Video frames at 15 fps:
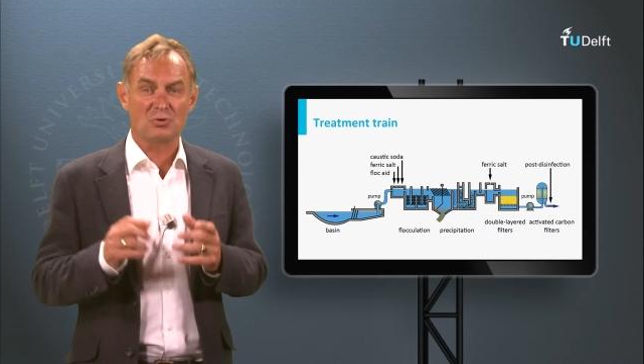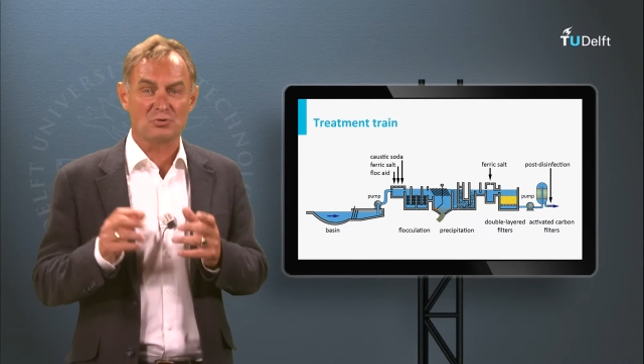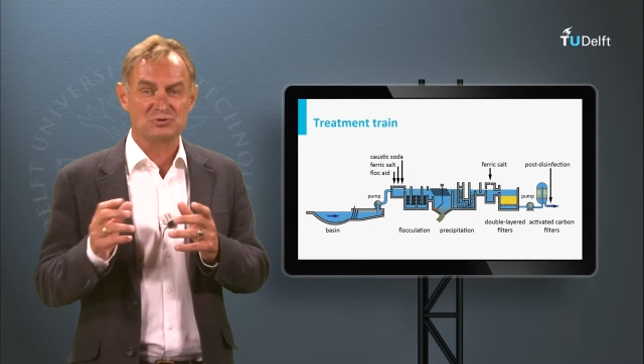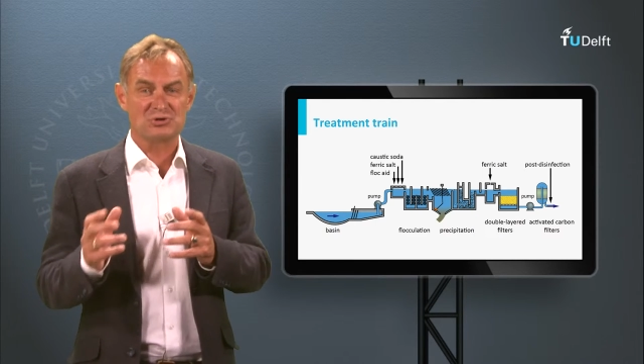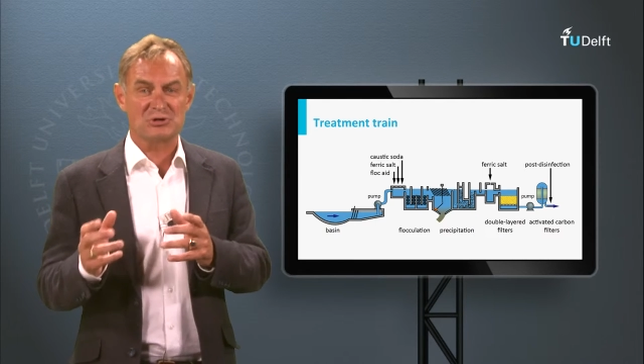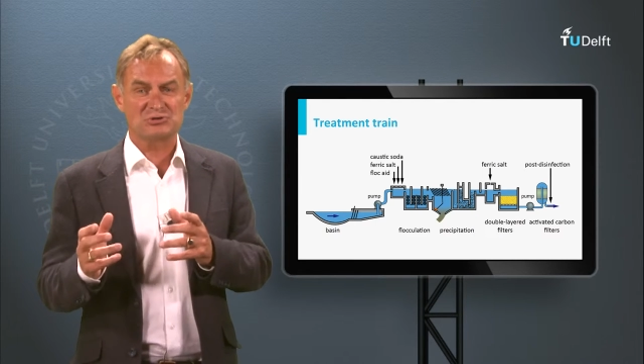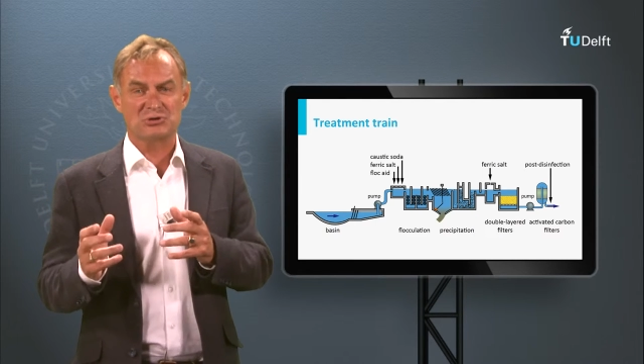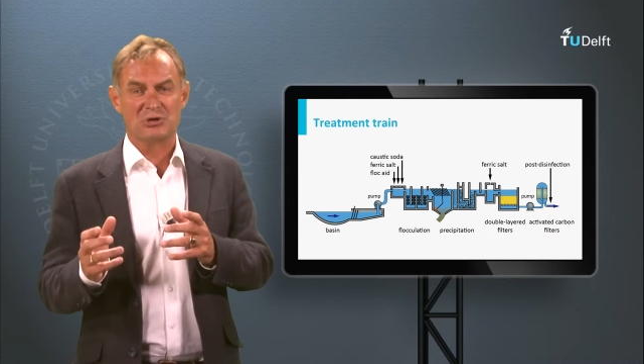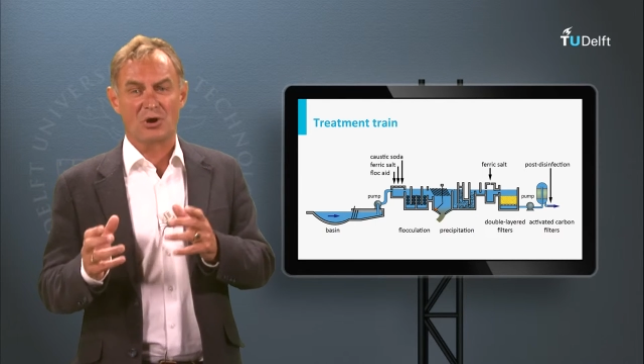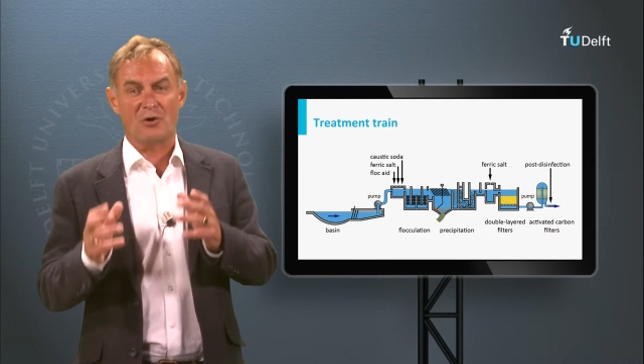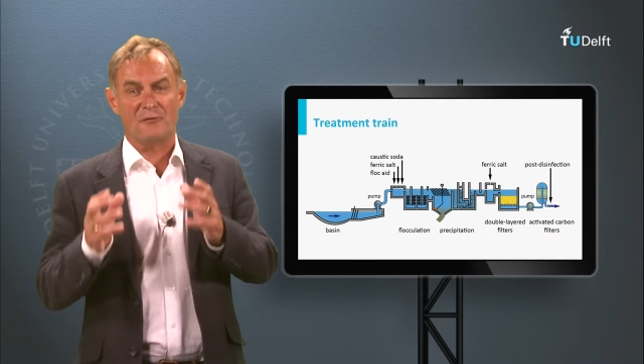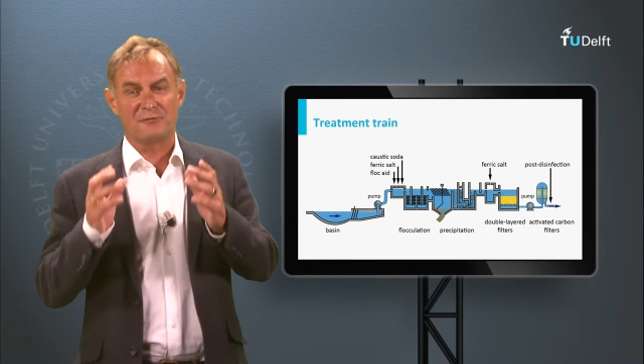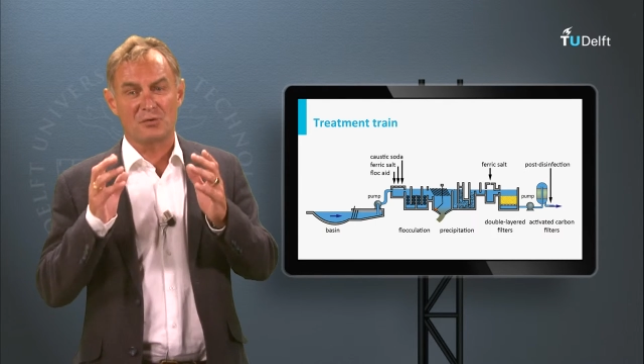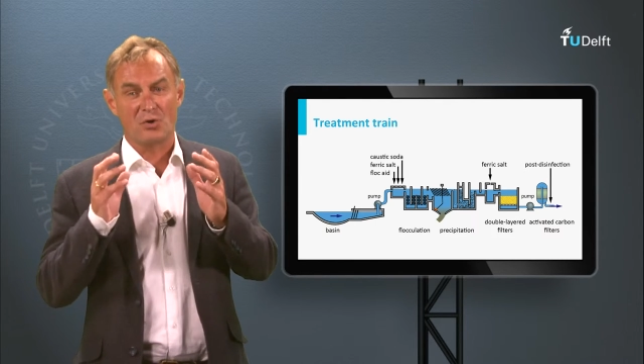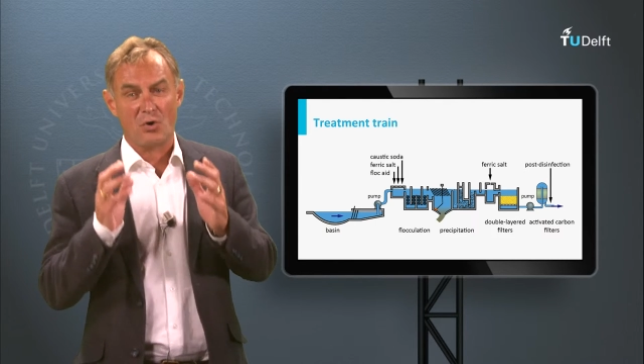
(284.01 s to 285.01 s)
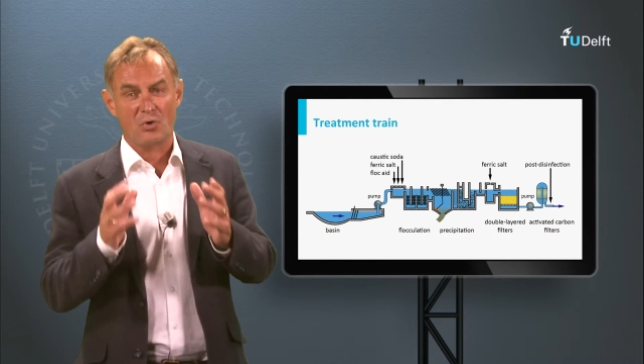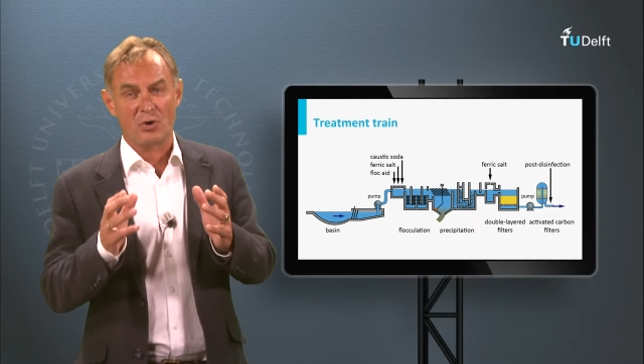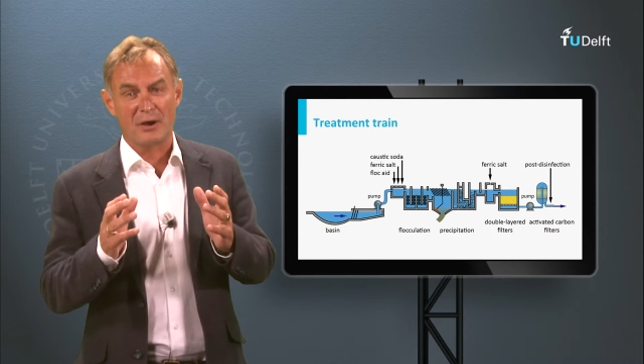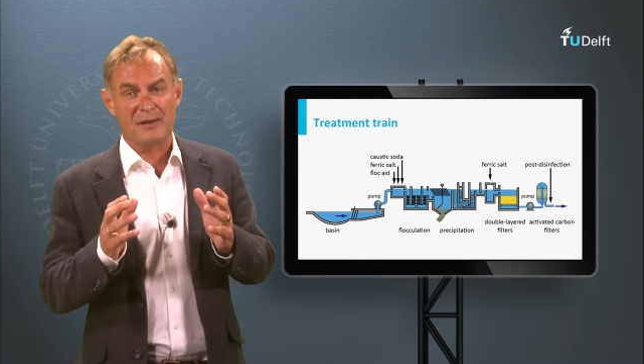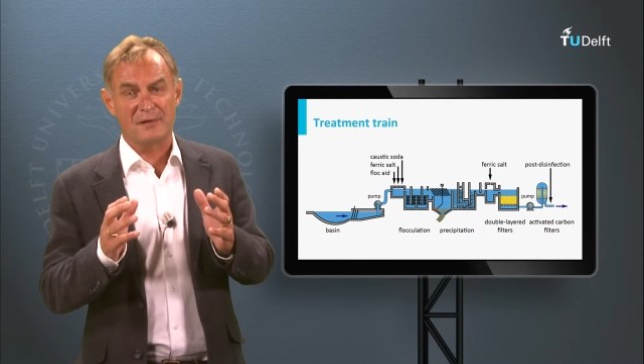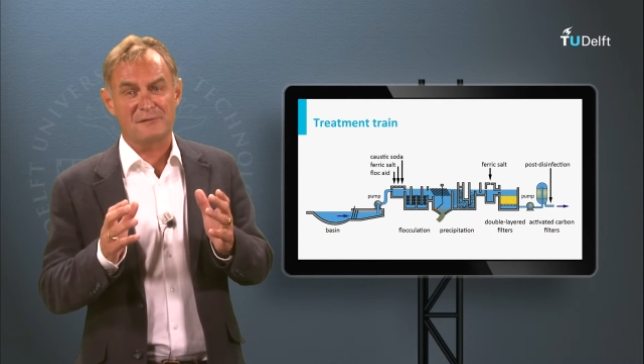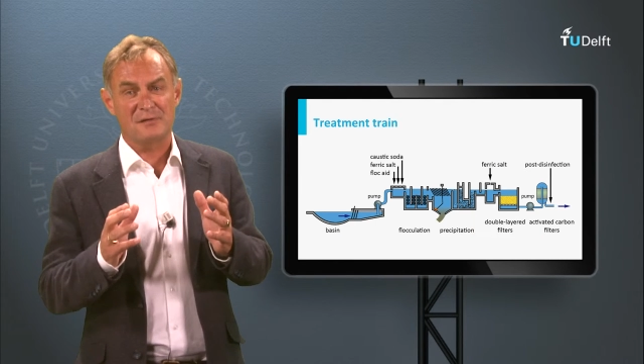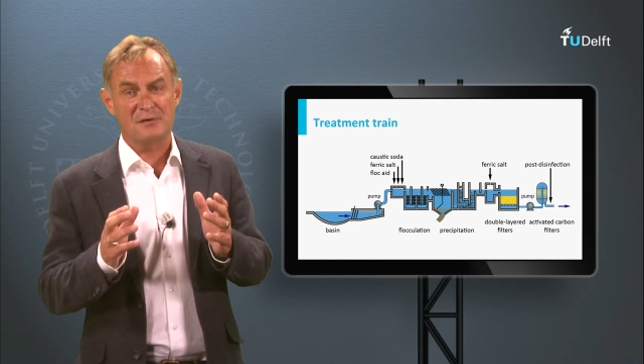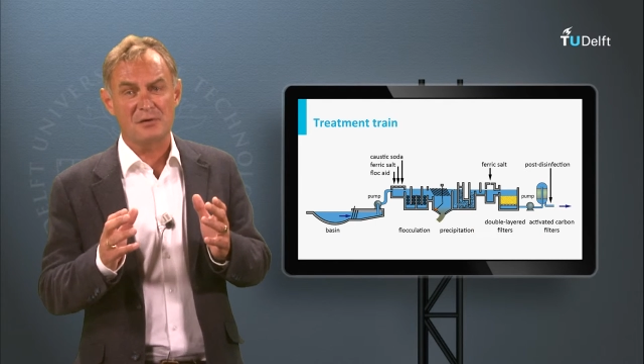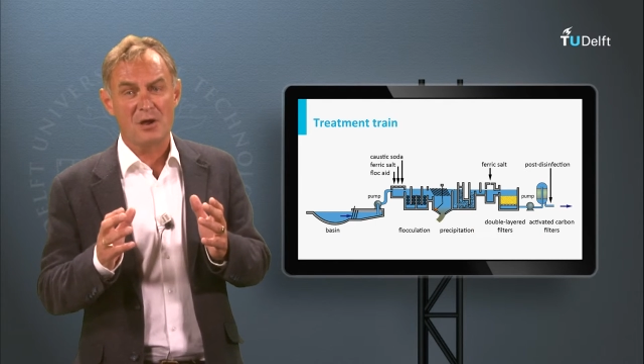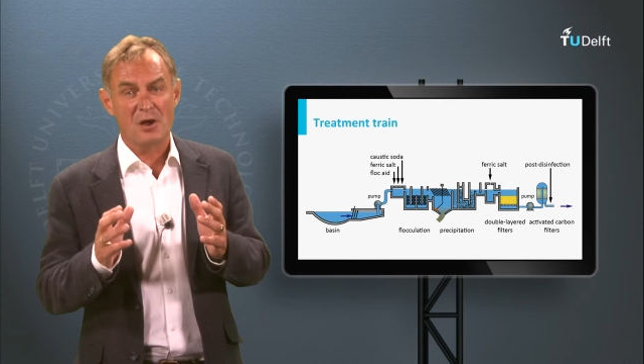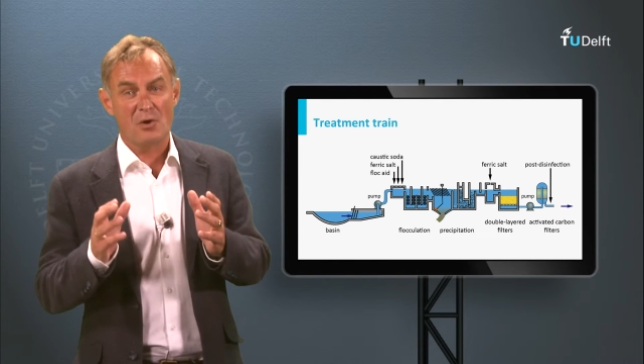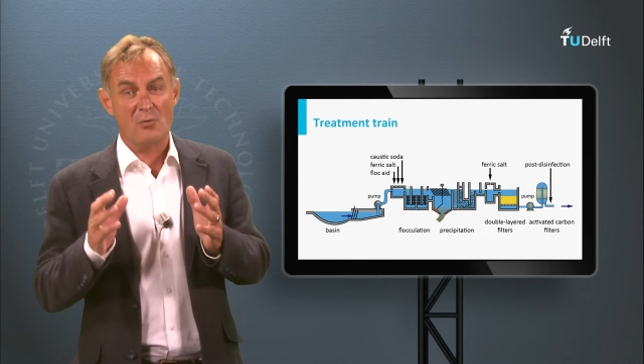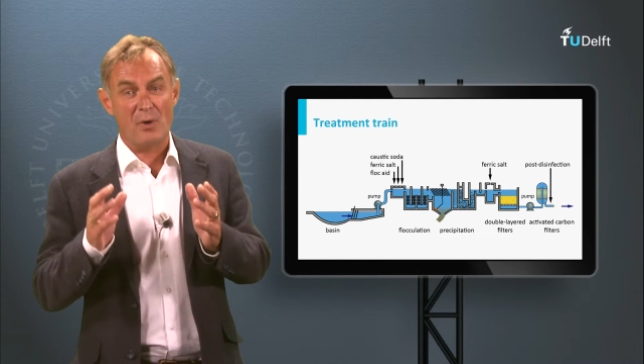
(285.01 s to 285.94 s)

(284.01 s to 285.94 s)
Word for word: consisting of coagulation,